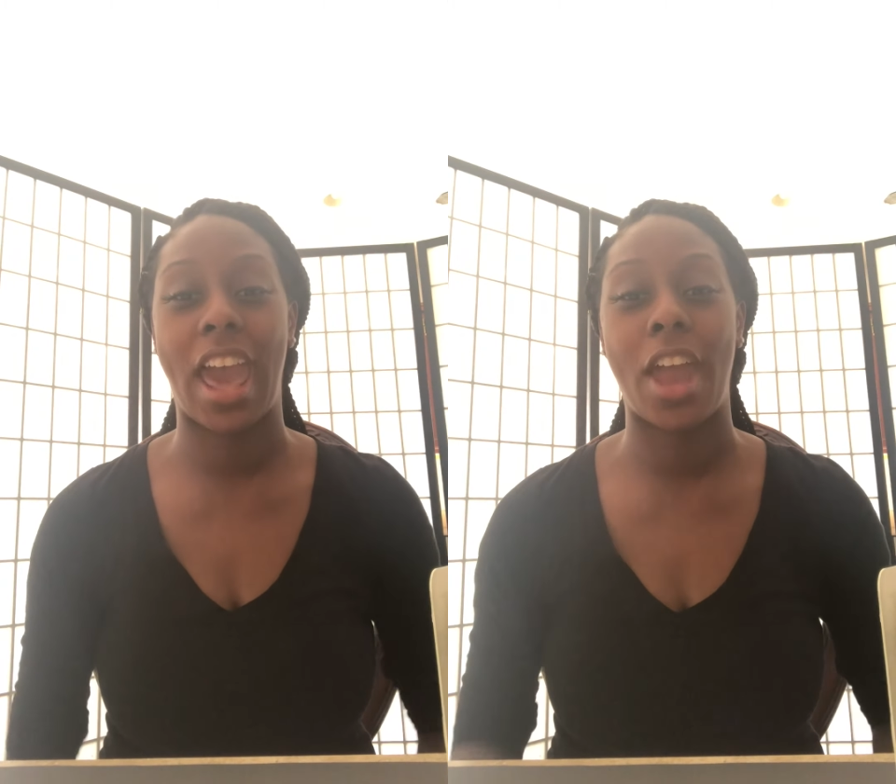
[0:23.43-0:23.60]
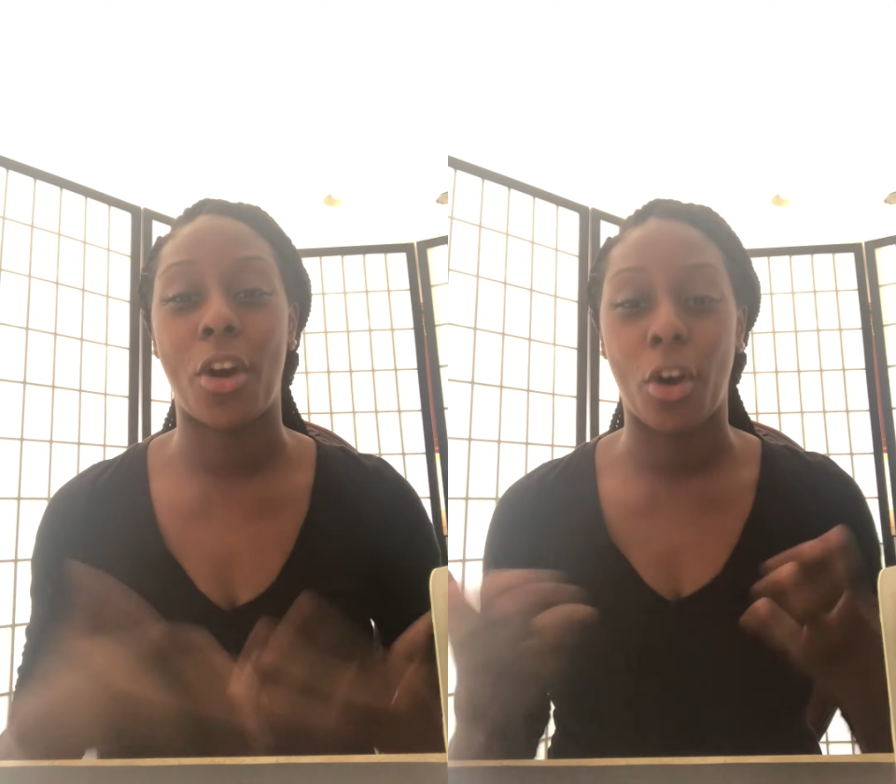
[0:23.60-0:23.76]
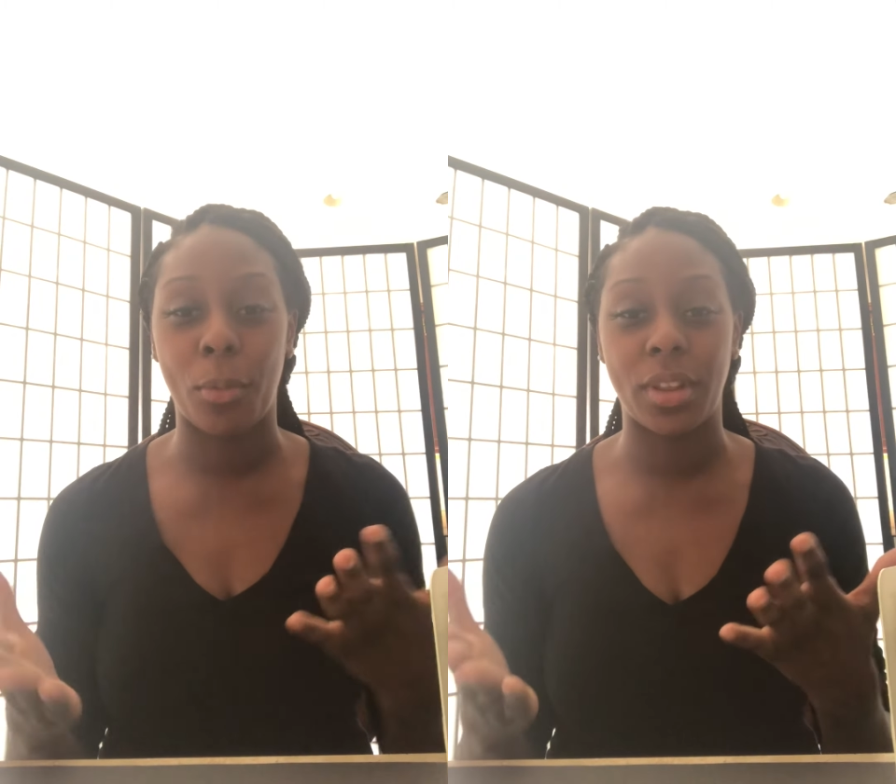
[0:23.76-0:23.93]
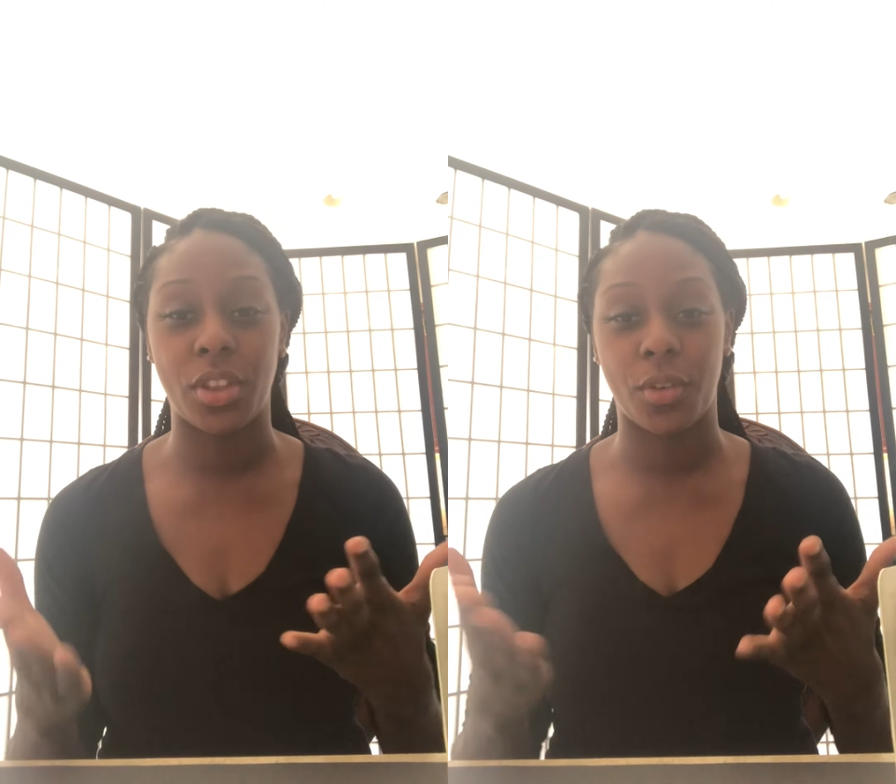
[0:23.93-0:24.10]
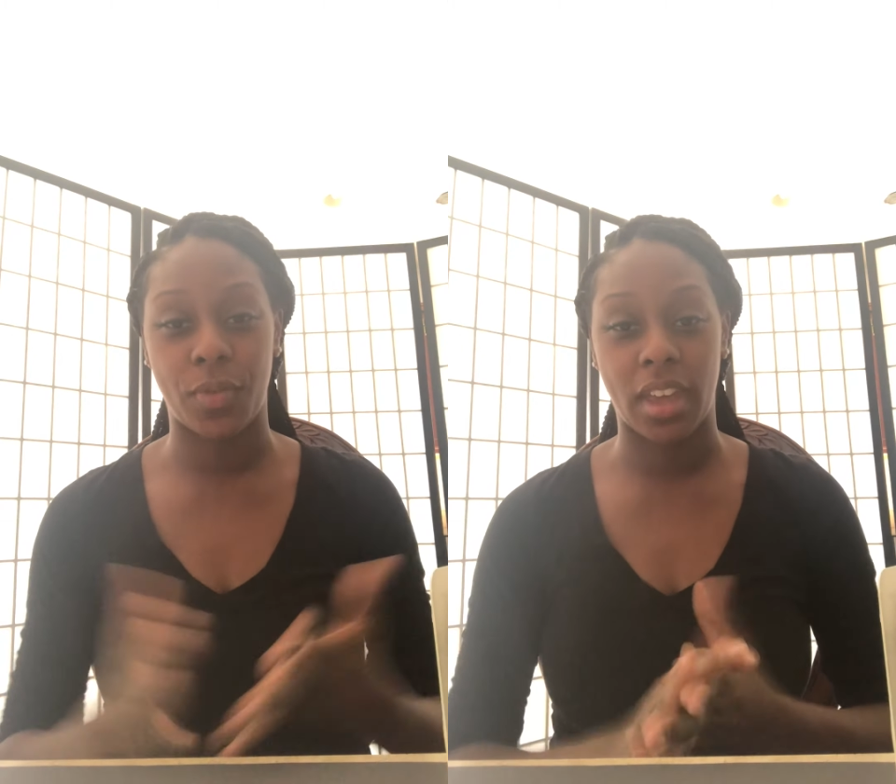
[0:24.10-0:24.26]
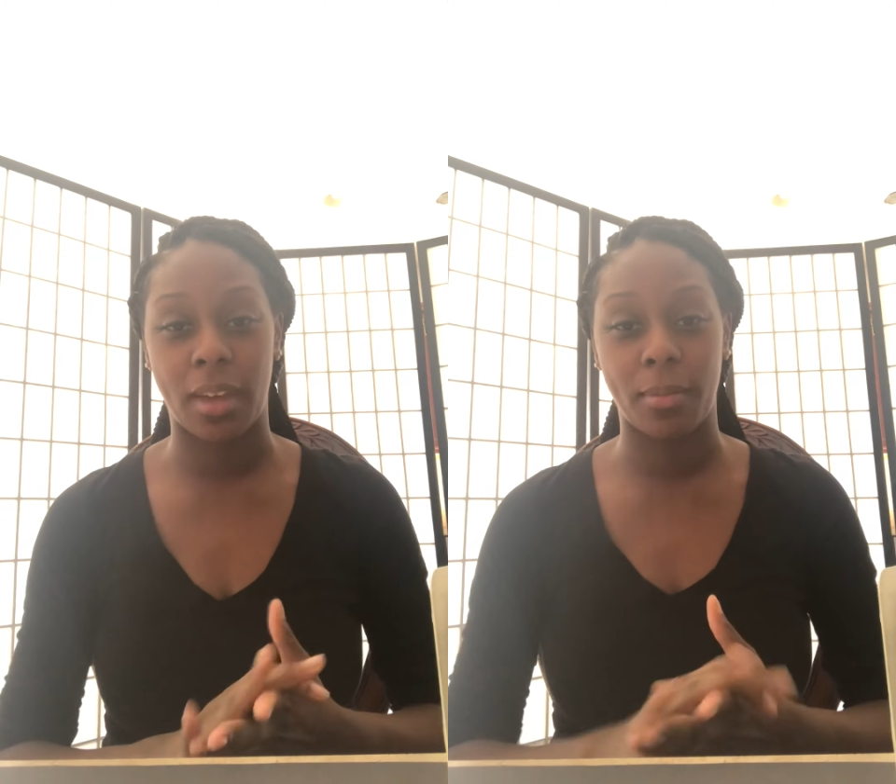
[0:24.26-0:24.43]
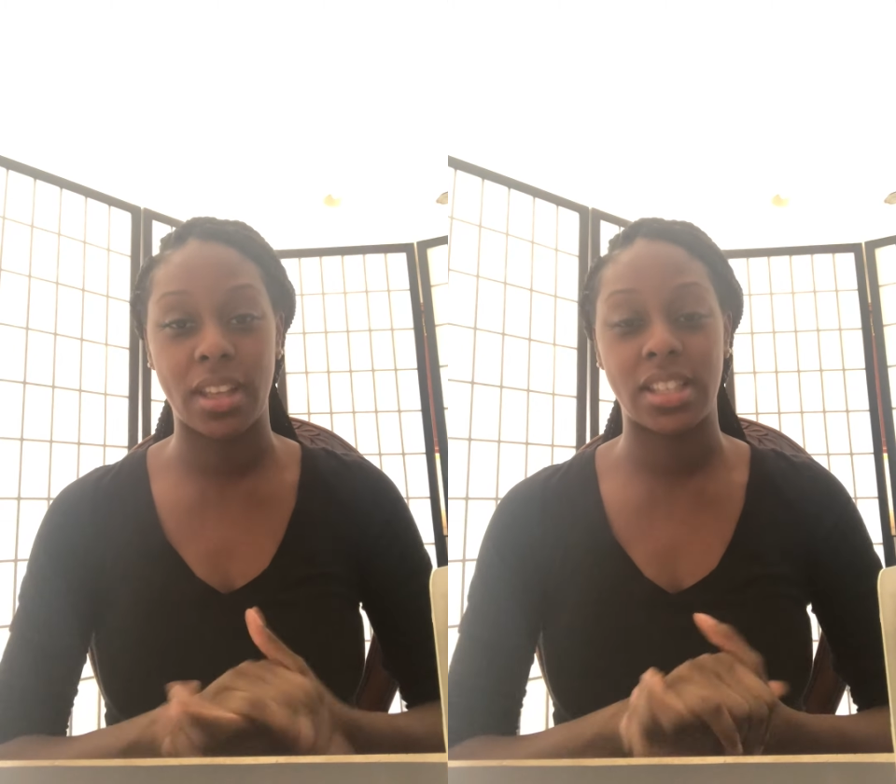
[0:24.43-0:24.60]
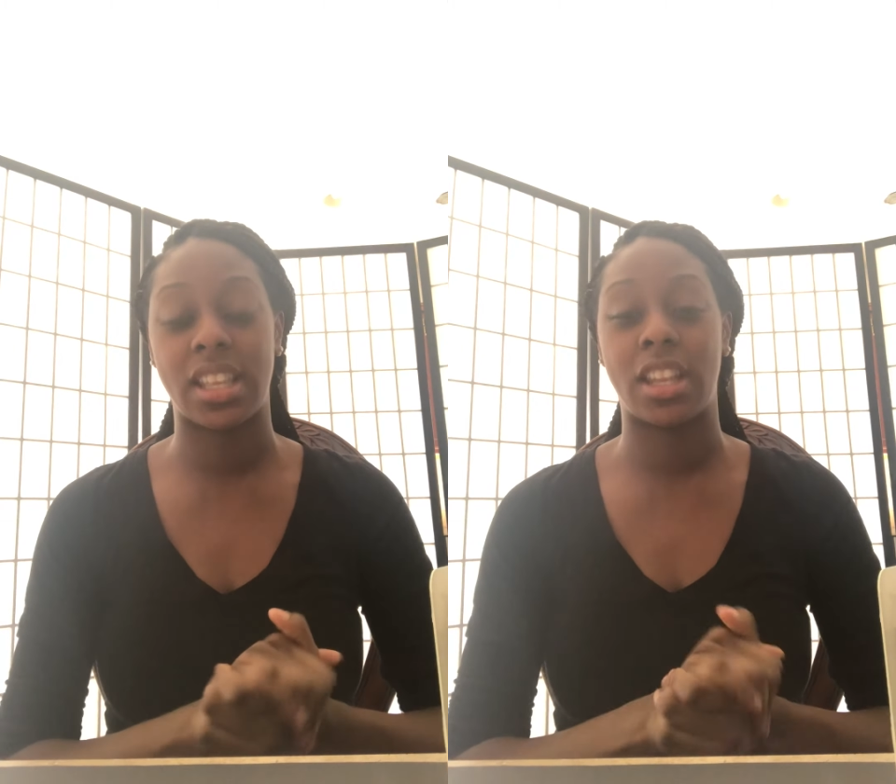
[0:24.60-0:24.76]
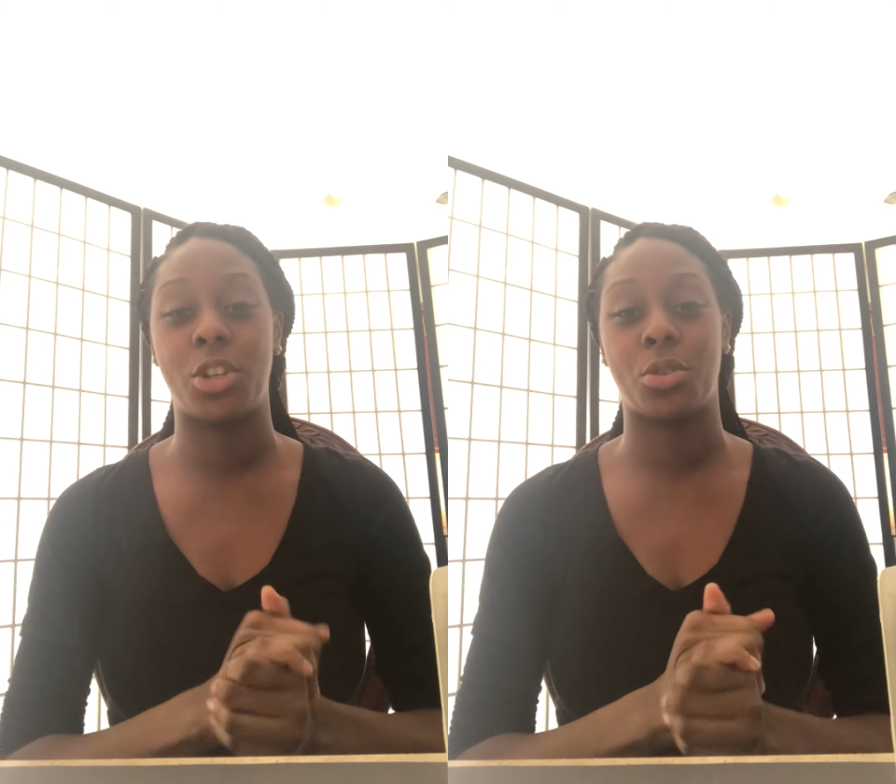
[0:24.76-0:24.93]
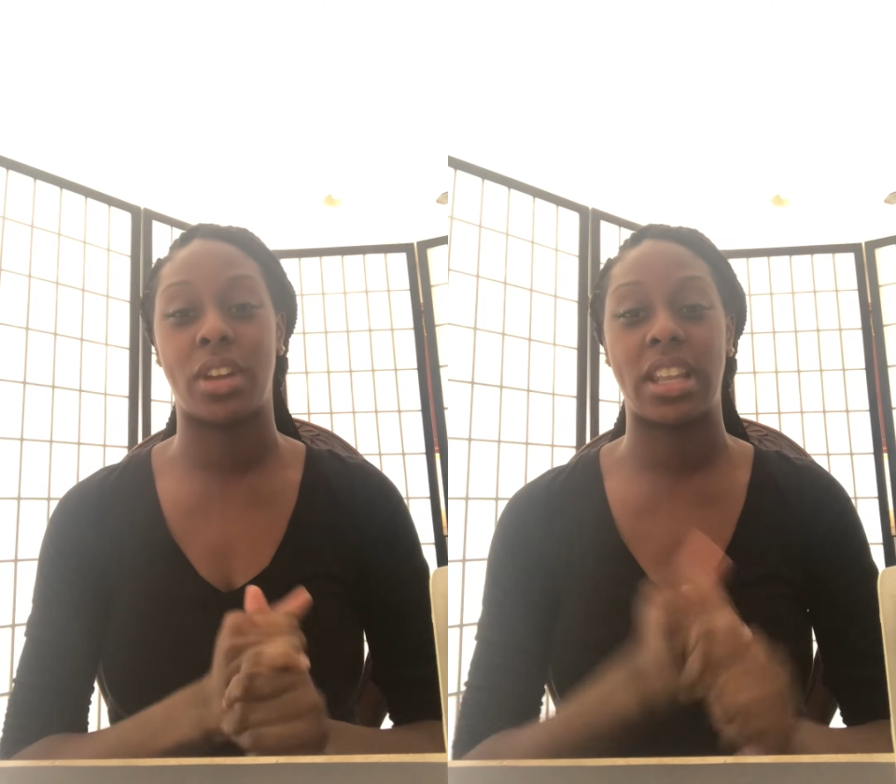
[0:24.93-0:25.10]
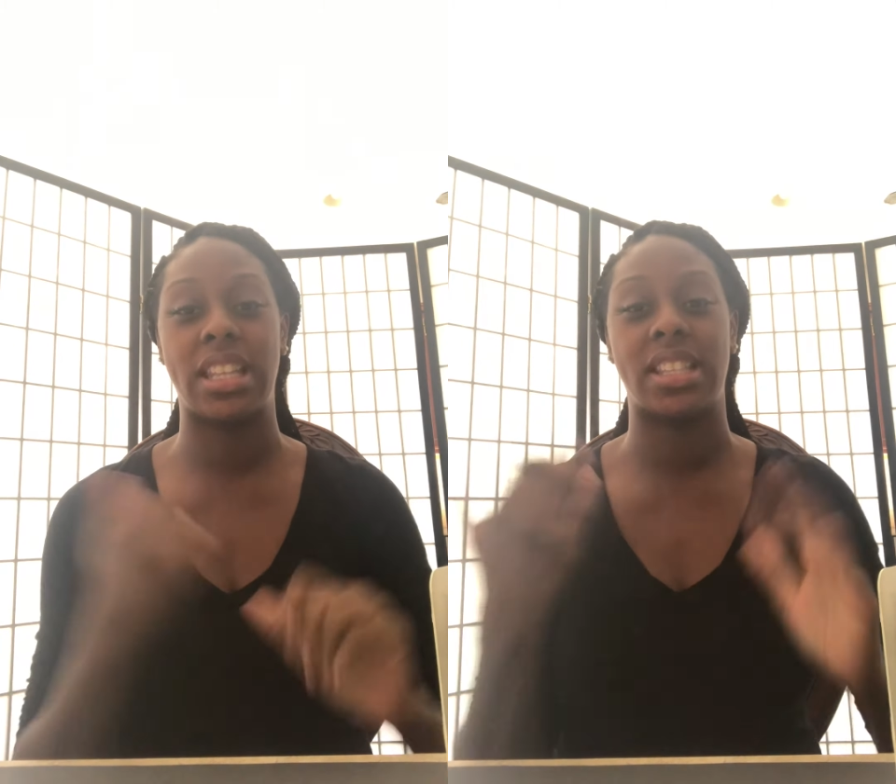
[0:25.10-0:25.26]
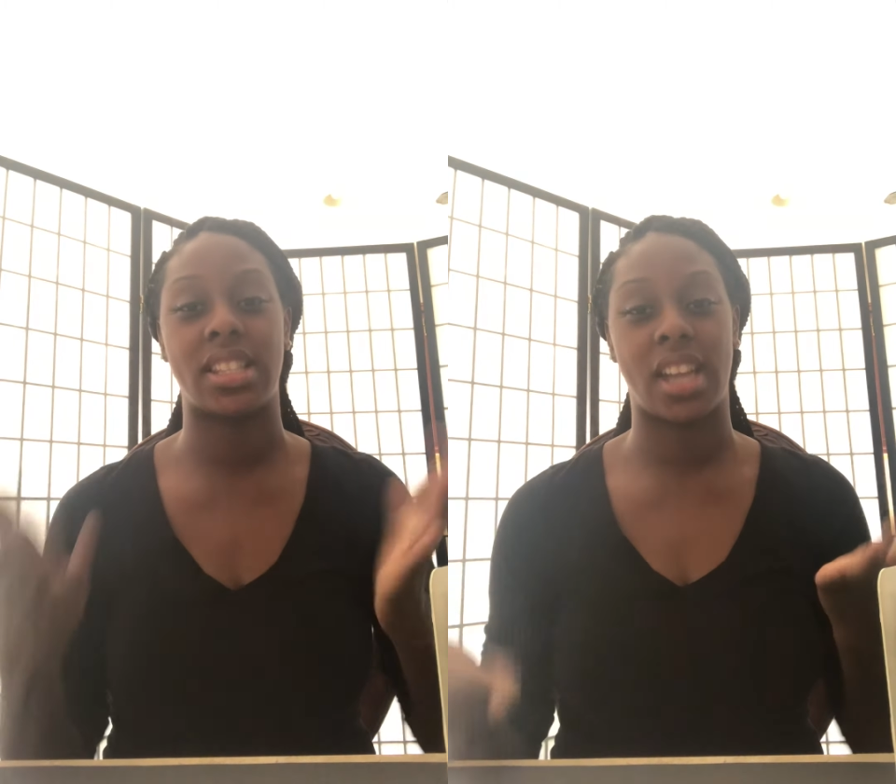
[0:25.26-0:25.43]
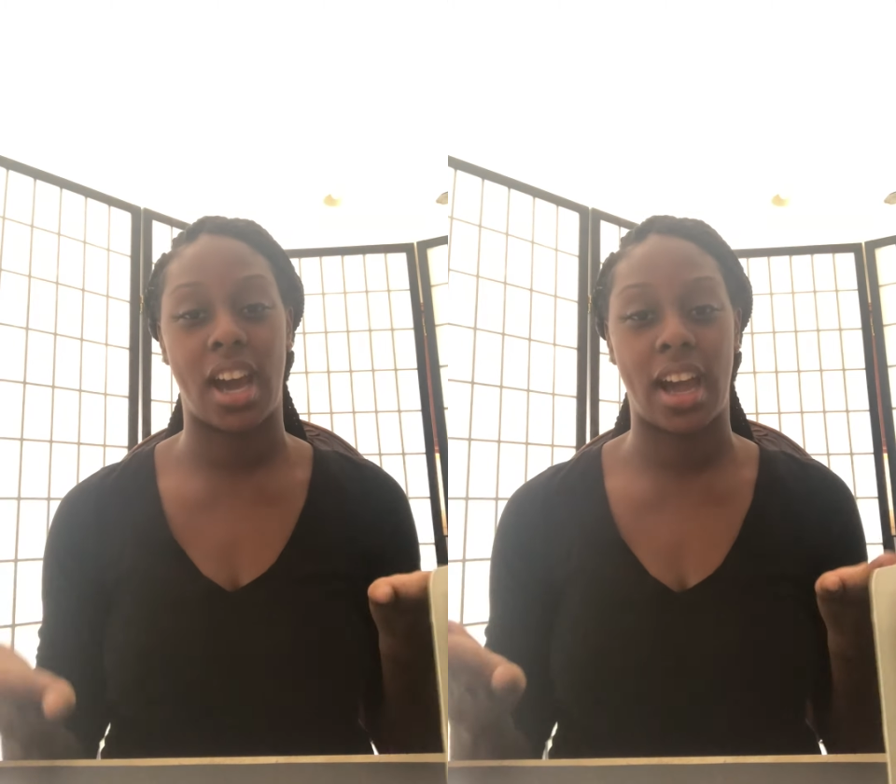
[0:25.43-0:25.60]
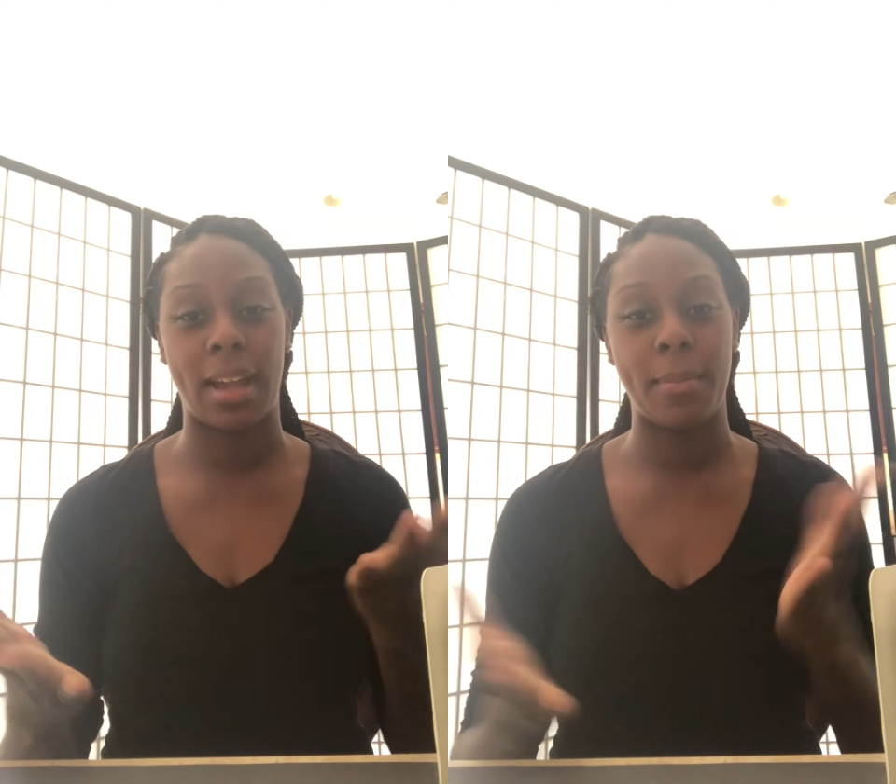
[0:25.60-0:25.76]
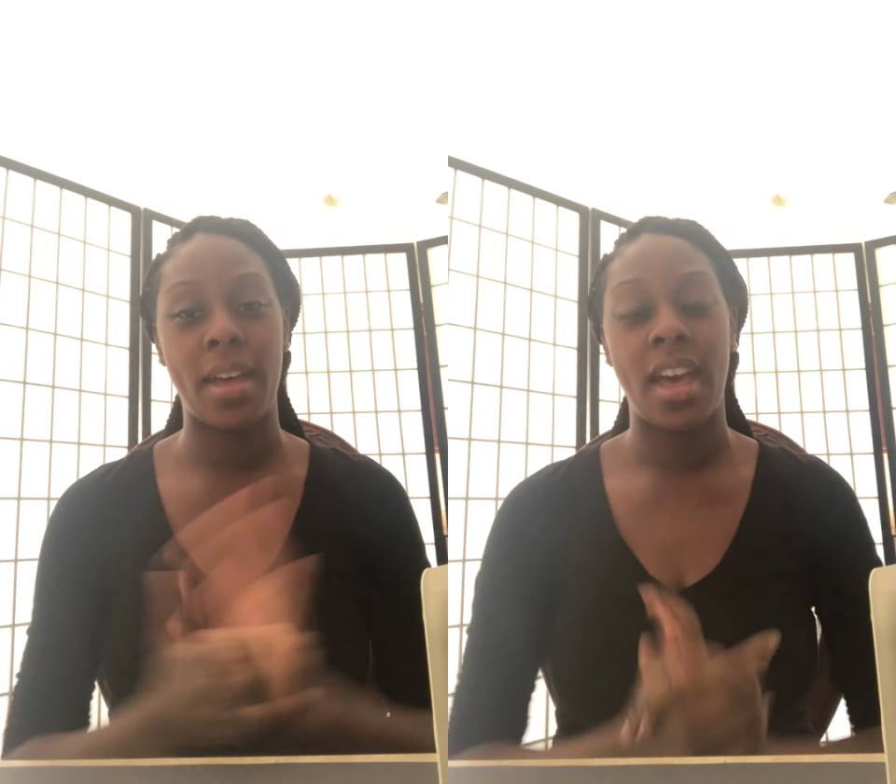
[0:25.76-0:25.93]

at home with your families and enjoying this time.